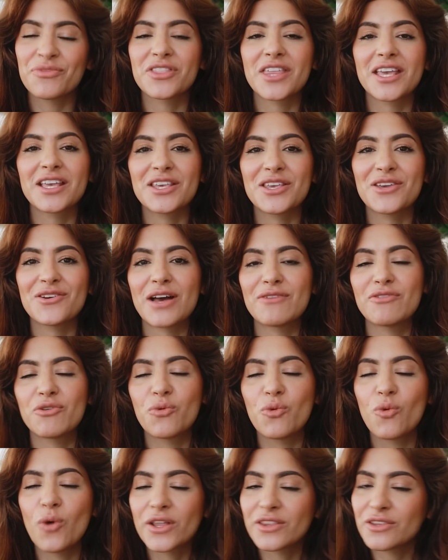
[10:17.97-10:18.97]
Thank you. Have a
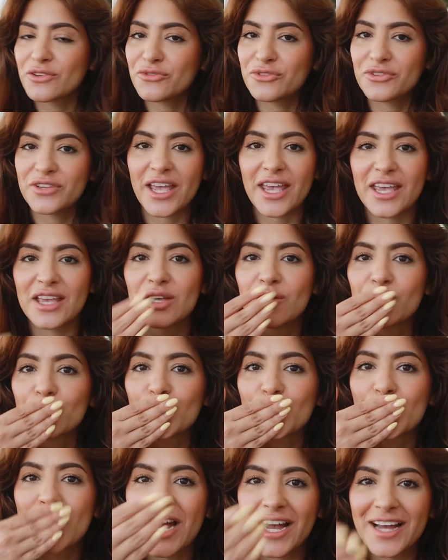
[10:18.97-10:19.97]
wonderful day.
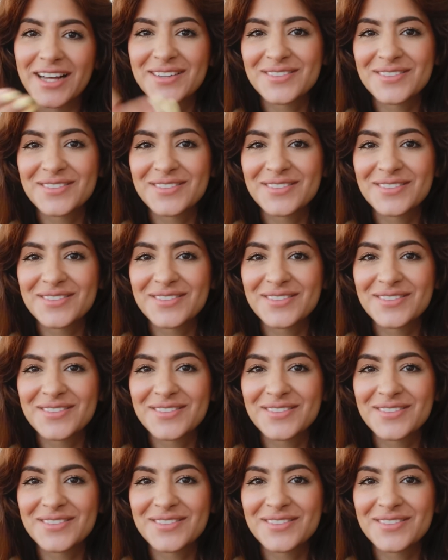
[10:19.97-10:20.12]
Mwah.